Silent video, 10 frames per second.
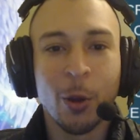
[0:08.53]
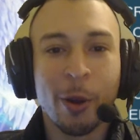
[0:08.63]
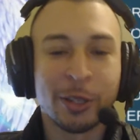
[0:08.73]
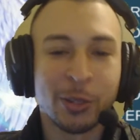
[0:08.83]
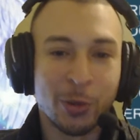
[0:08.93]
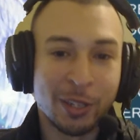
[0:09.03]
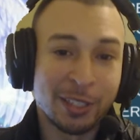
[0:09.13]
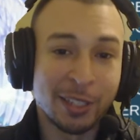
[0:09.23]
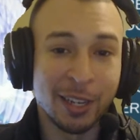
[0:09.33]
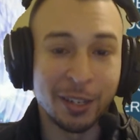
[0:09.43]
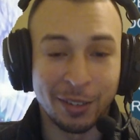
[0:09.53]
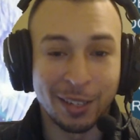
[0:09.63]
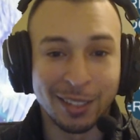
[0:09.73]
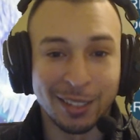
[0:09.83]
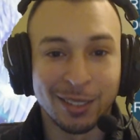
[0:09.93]
All right, so what is a negative
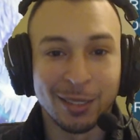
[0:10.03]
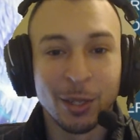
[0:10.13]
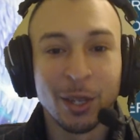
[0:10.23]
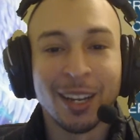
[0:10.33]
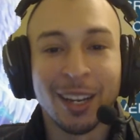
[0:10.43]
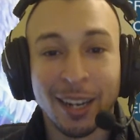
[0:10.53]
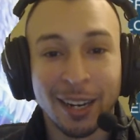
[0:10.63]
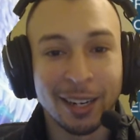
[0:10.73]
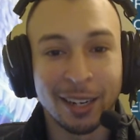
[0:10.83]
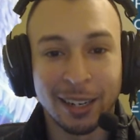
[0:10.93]
Nancy? A negative